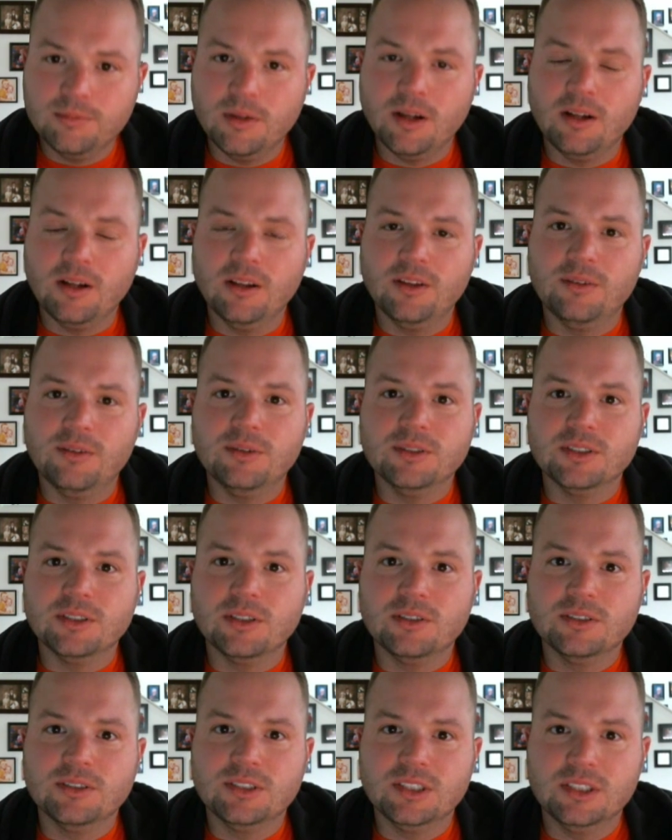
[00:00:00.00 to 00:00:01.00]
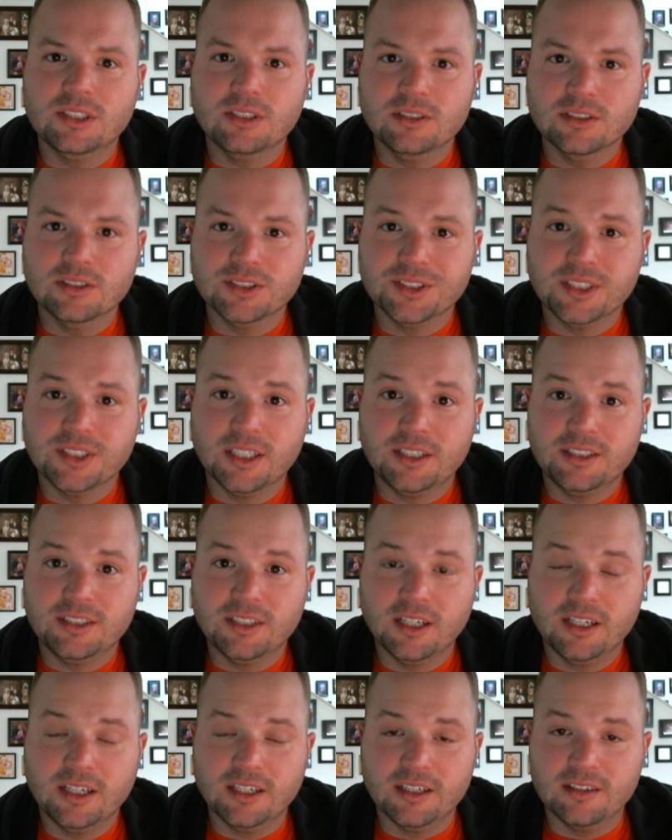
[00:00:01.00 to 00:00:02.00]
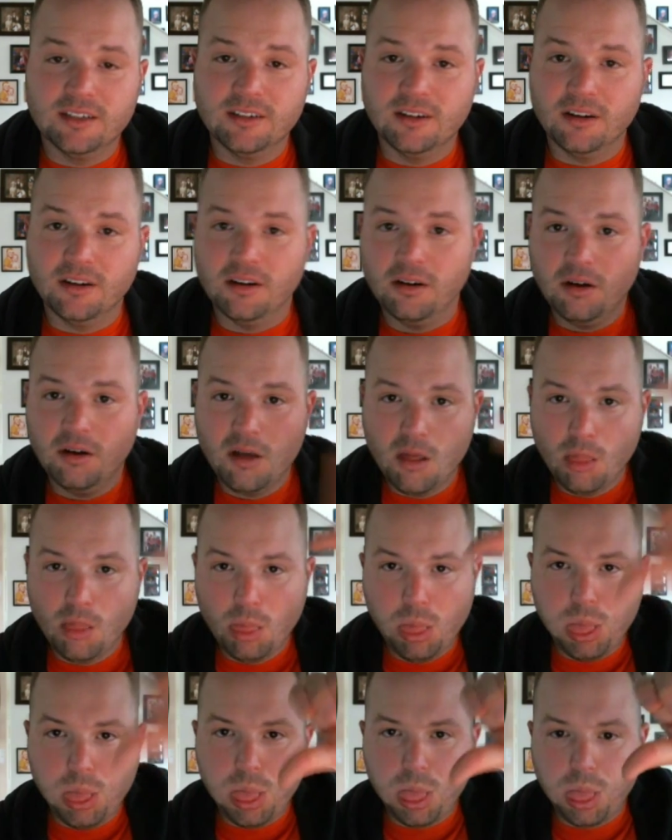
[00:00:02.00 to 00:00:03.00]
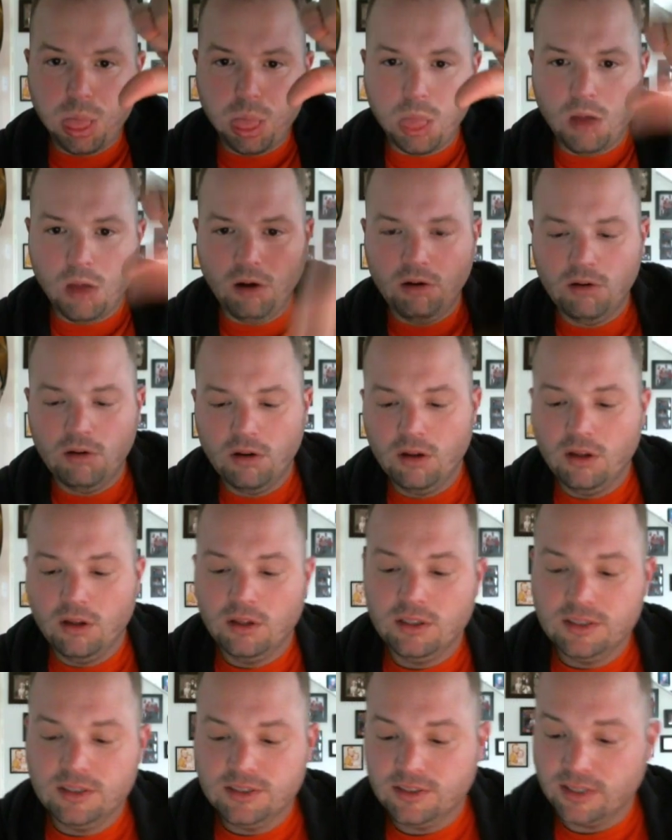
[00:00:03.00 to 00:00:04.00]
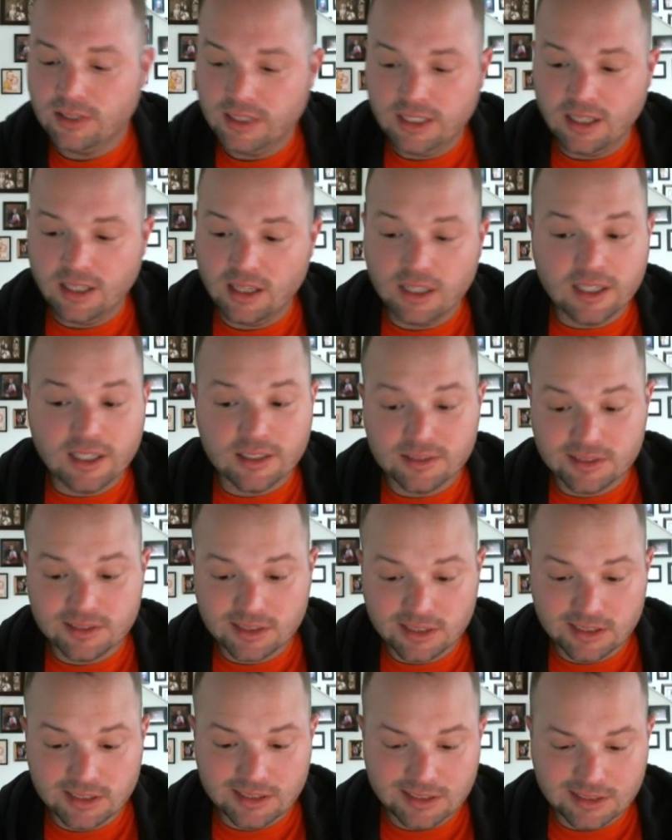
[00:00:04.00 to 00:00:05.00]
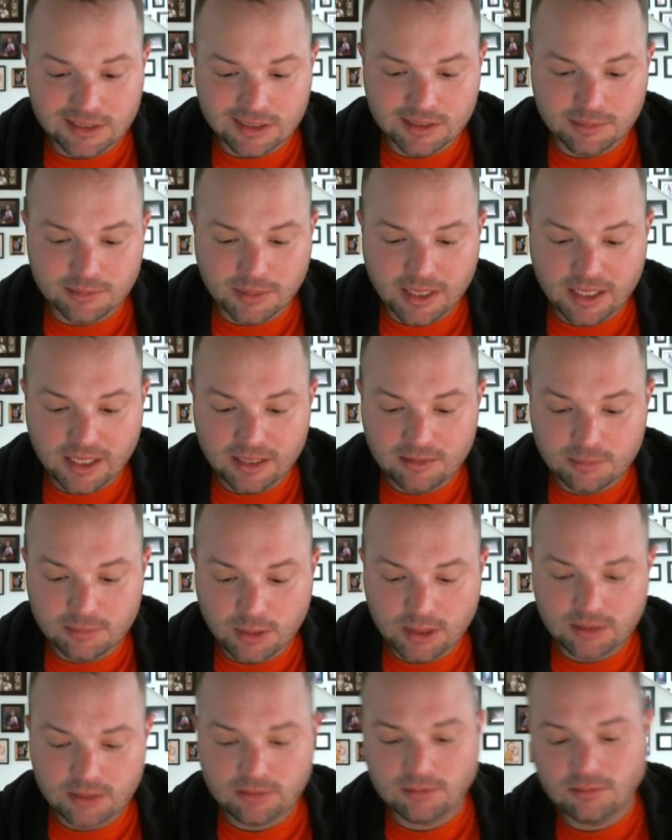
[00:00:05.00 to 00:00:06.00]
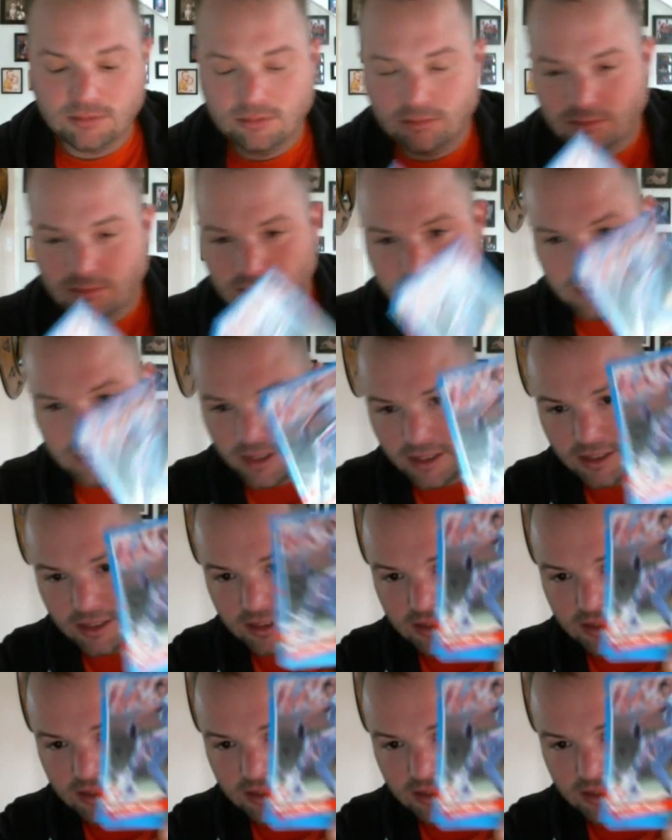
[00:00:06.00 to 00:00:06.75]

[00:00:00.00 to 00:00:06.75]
All the results on Star Tiger are, so I didn't think I was gonna get anything back, but there it